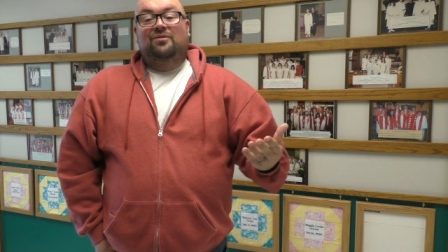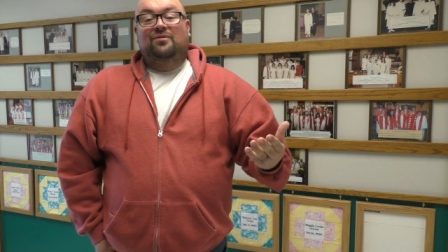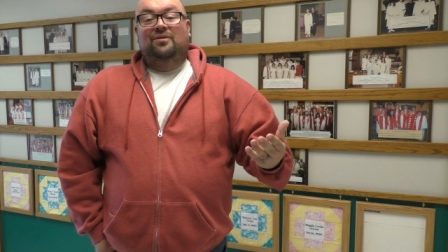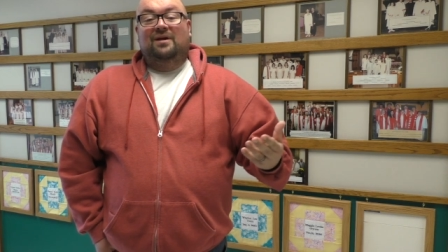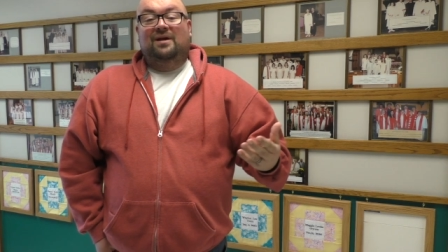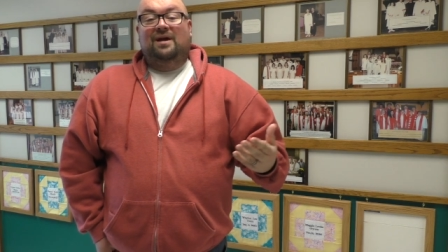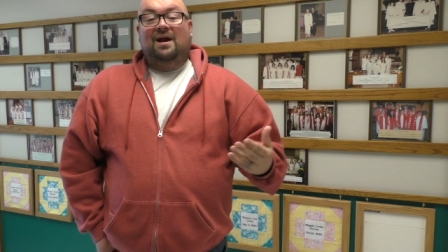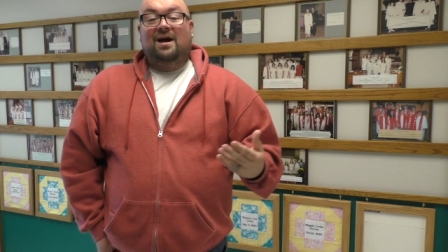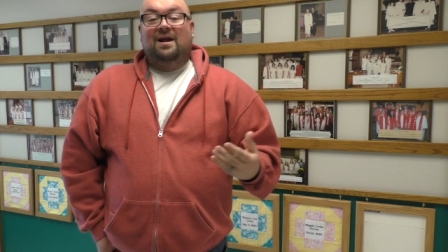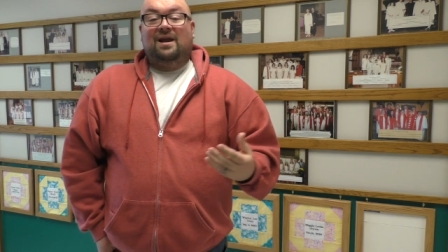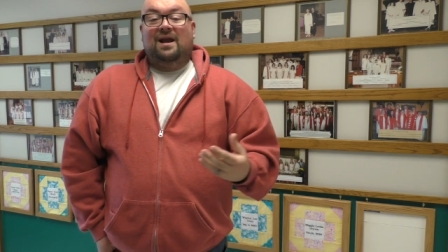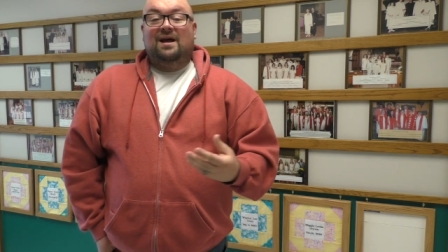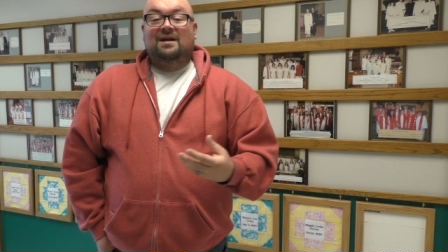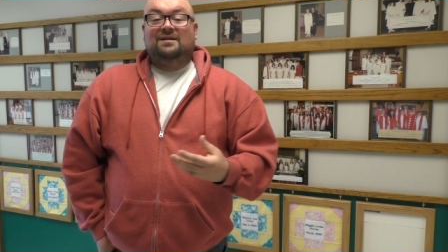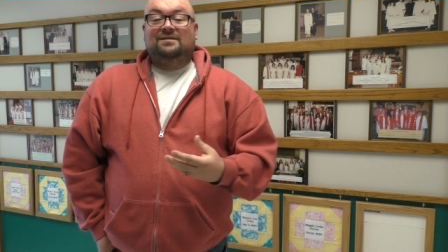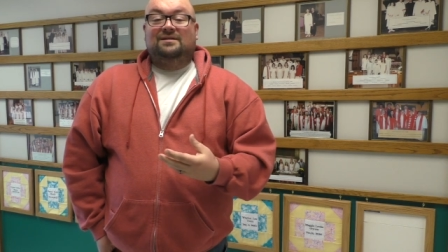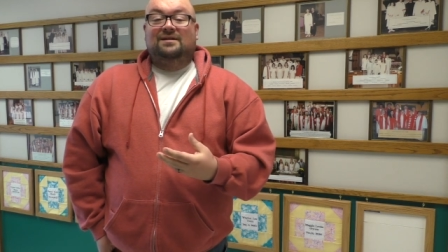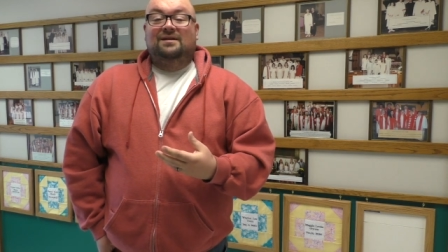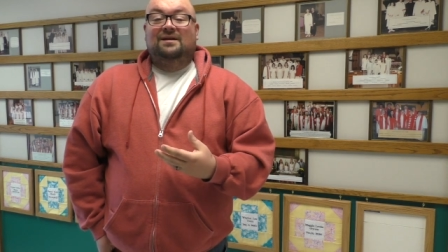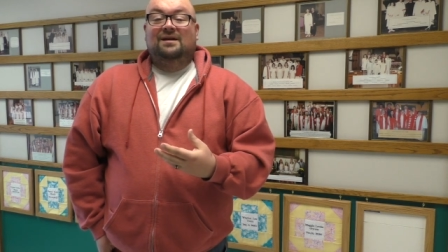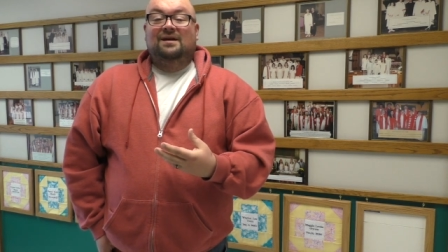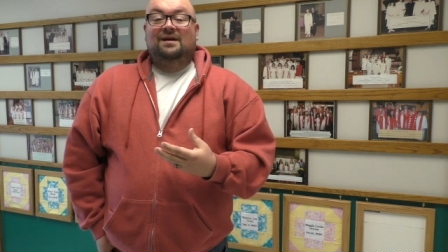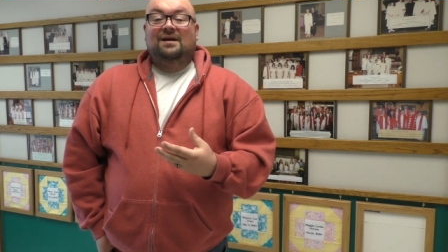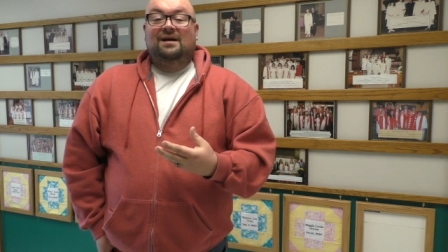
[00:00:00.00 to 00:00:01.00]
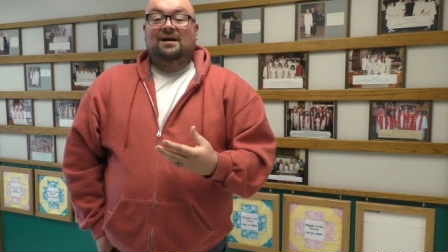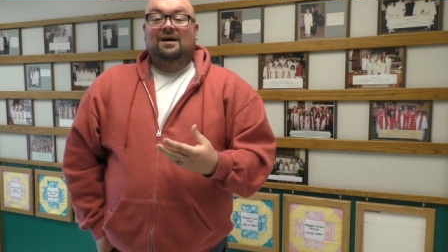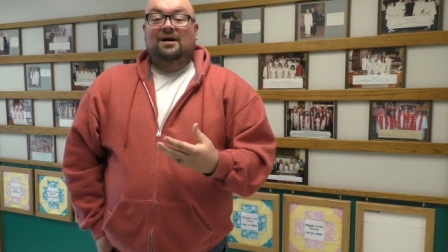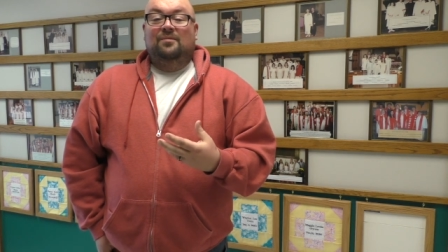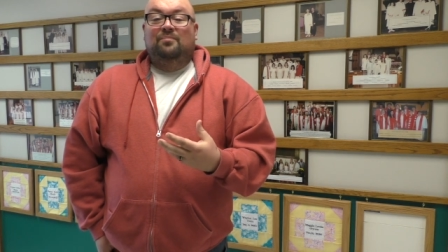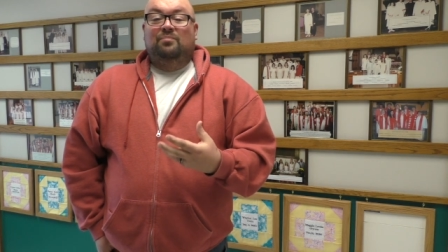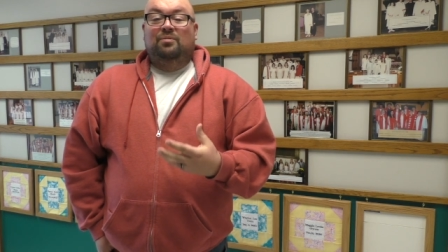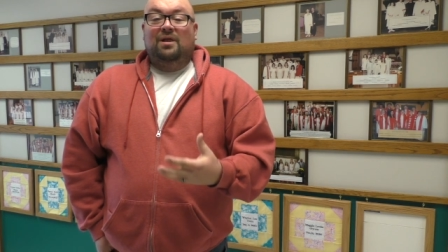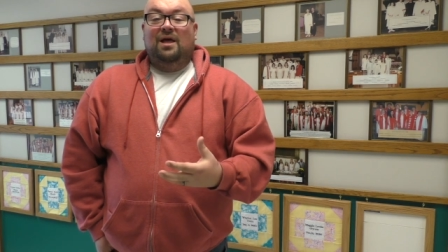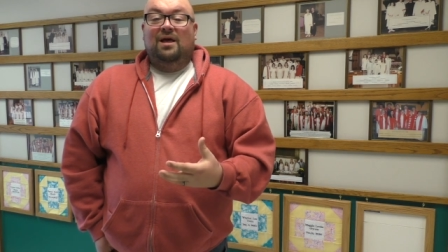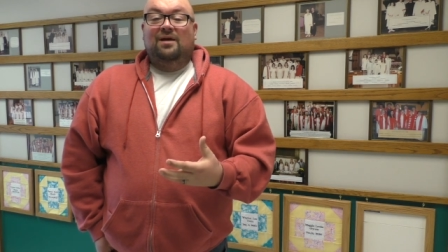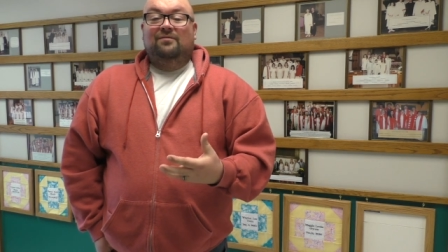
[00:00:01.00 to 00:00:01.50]
you, that God has a
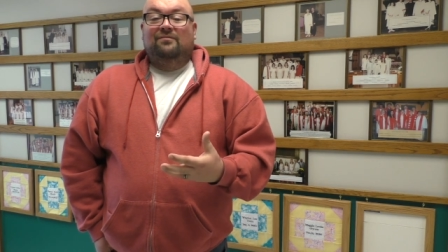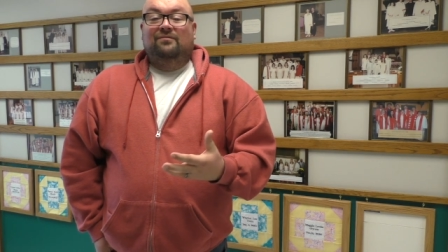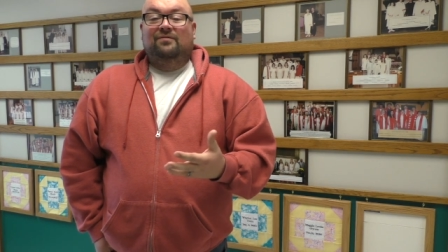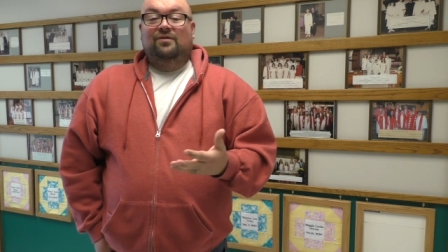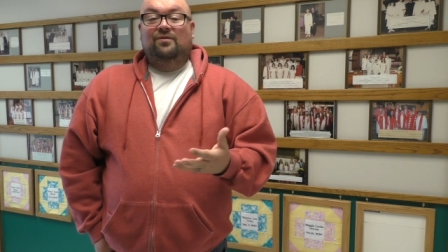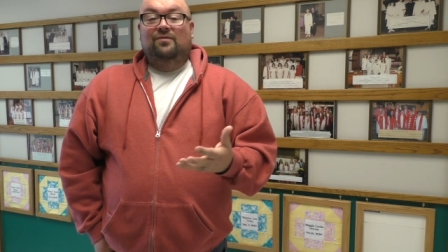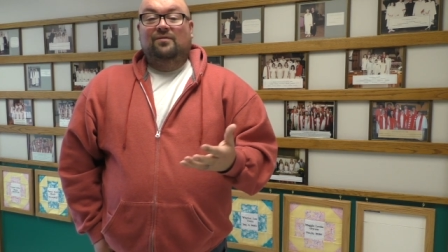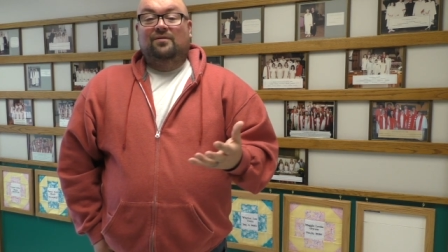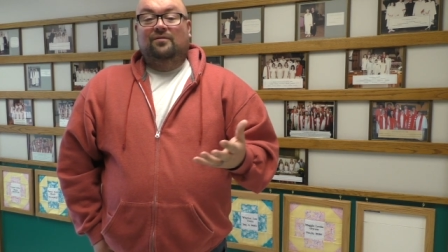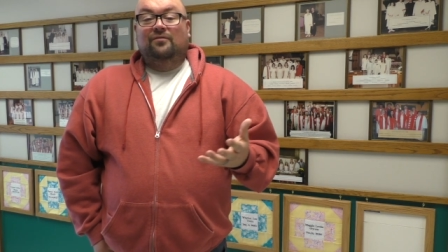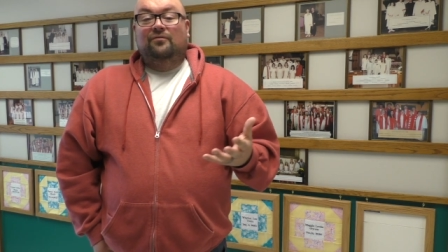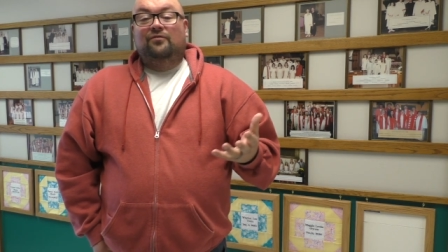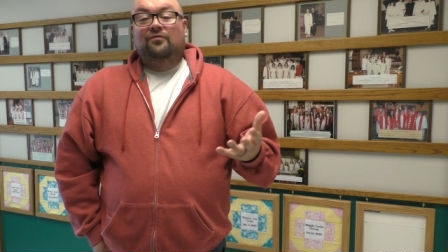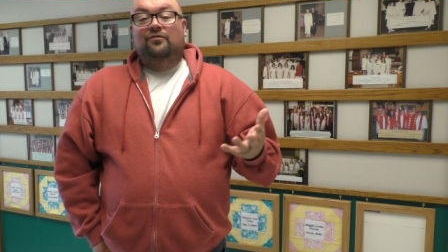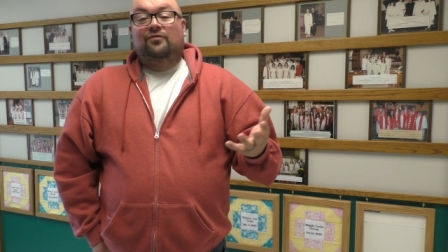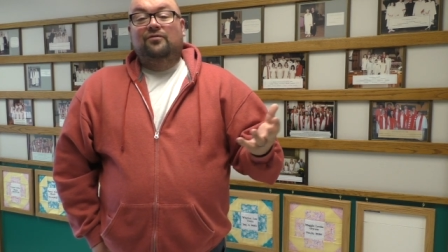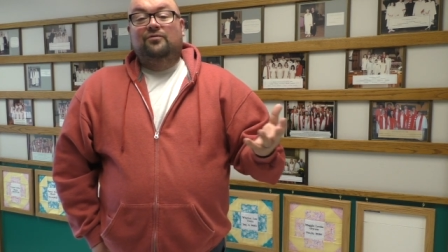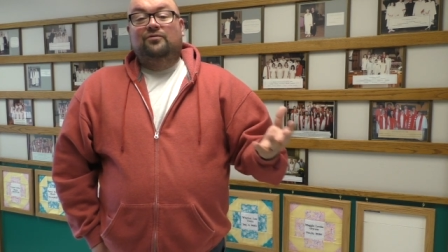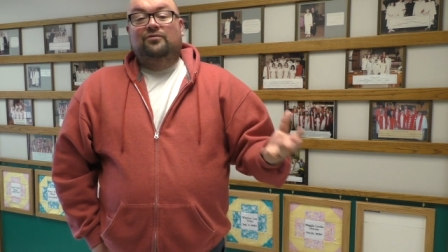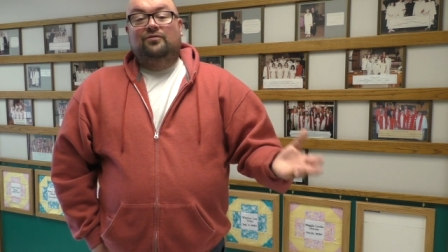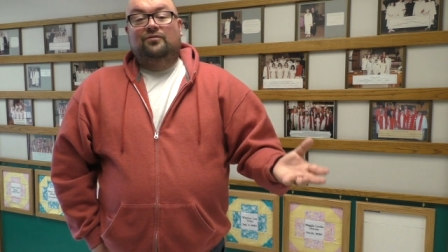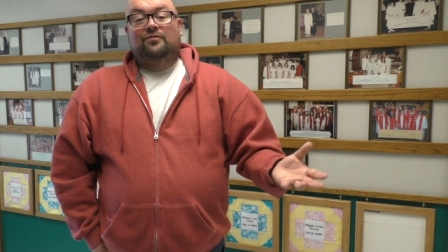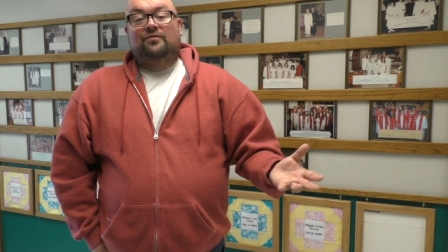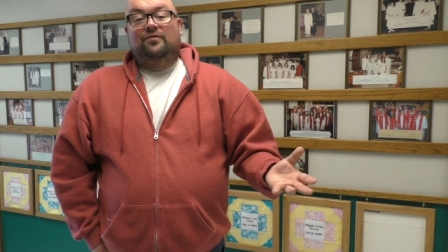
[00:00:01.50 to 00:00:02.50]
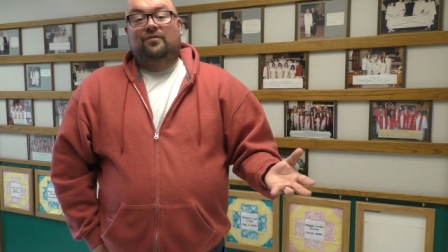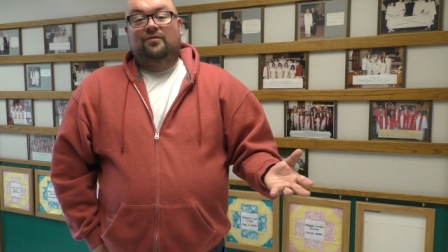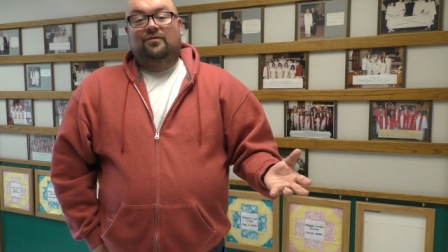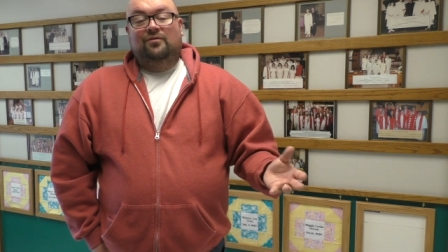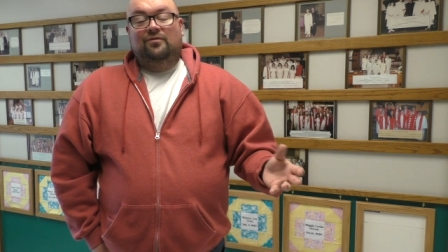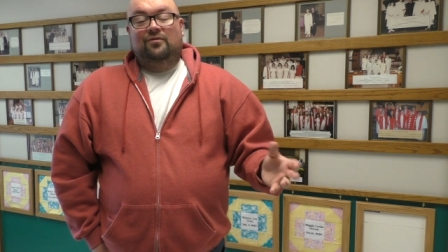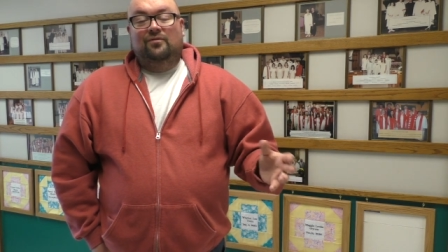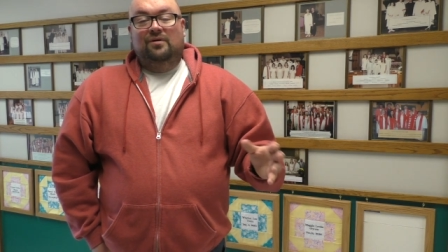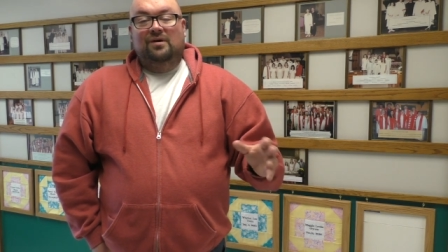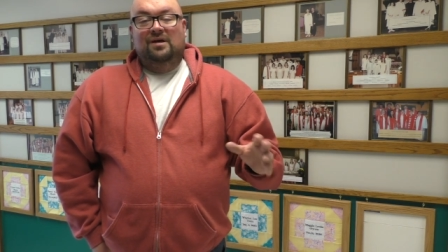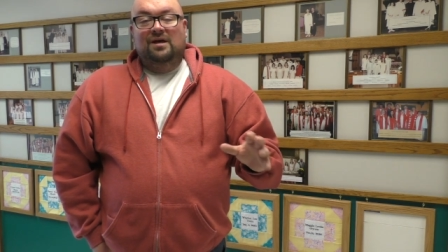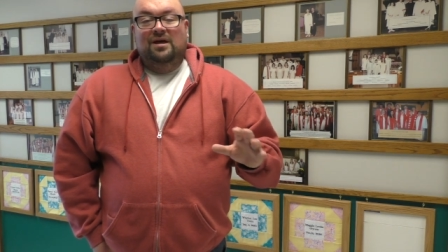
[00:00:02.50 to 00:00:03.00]
plan for you and a future for
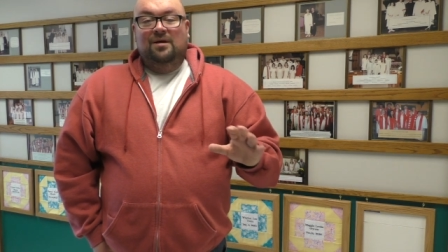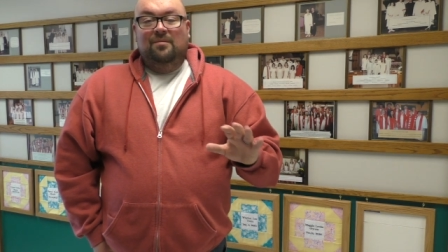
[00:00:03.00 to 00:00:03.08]
you.